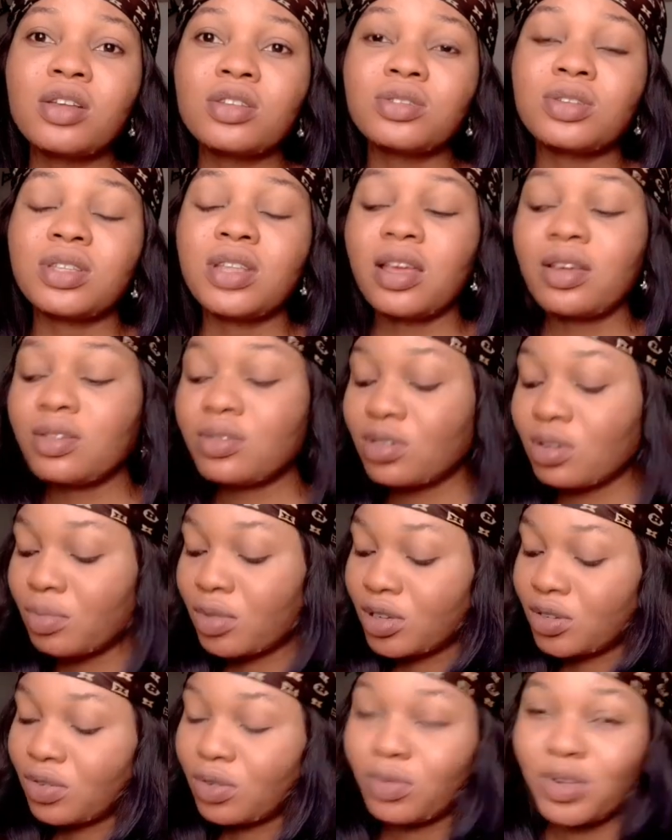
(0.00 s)
So thank you so
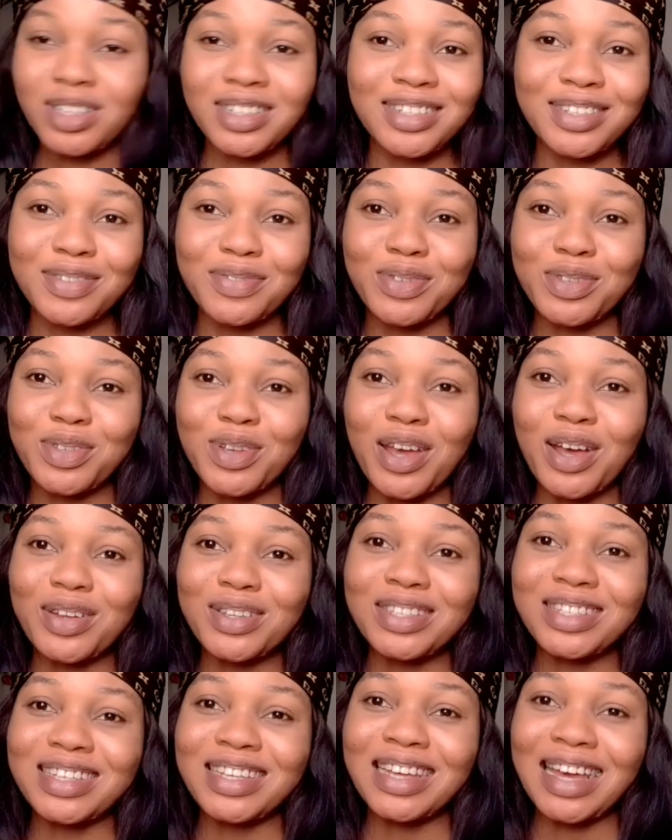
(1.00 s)
much for watching this video.
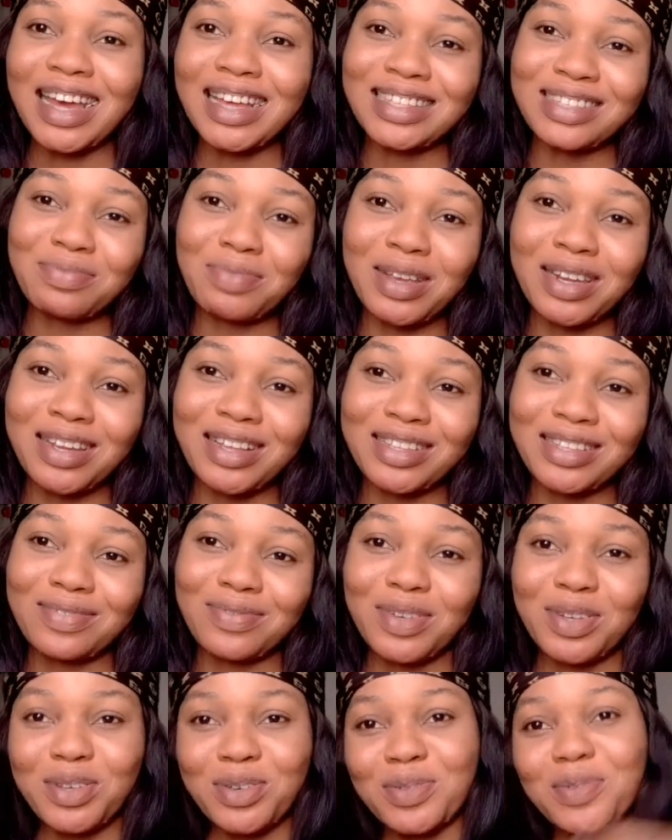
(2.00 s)
I'll see you guys in my next
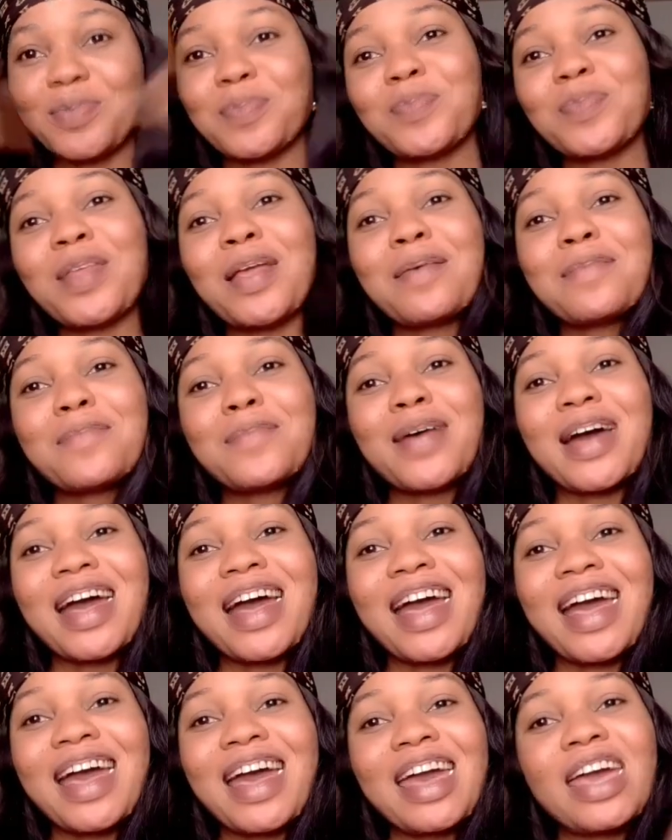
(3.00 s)
video.
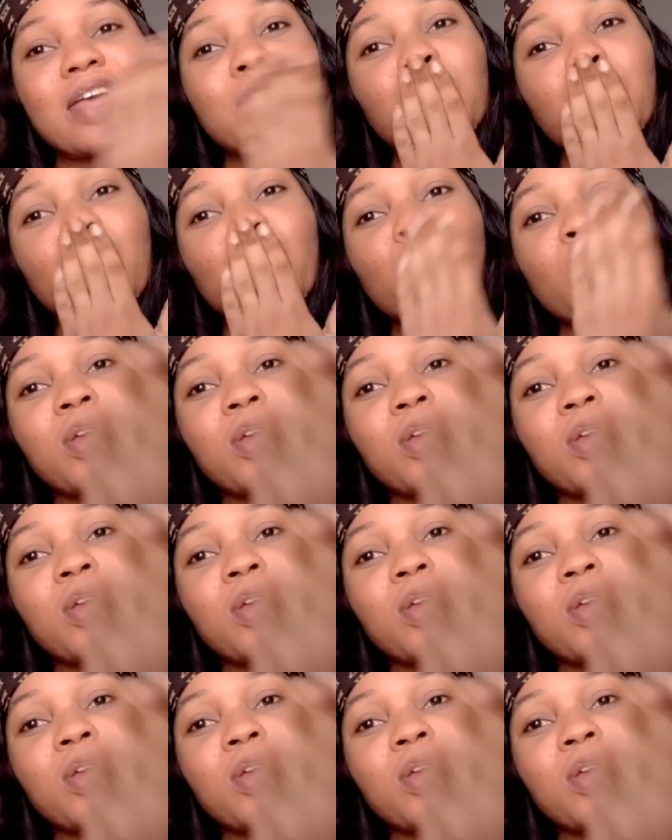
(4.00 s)
Bye!